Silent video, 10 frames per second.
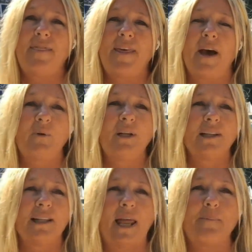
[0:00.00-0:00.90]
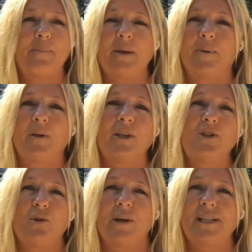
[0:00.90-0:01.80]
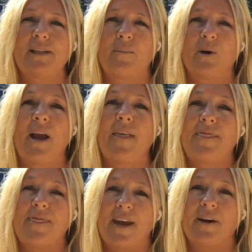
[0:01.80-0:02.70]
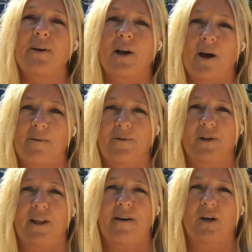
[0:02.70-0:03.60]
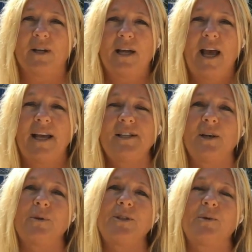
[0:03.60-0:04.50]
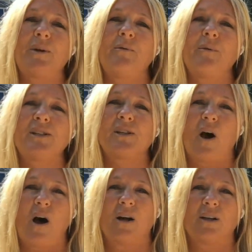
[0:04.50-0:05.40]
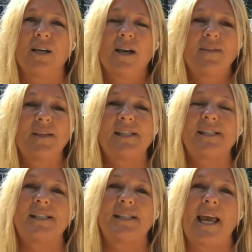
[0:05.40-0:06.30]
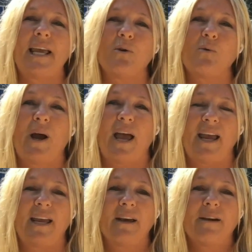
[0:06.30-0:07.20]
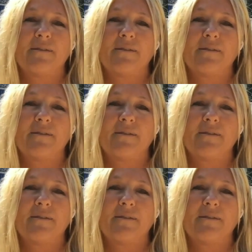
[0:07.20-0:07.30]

that would let people enjoy summer at their comfort level. And so we're doing what's called the Stay Away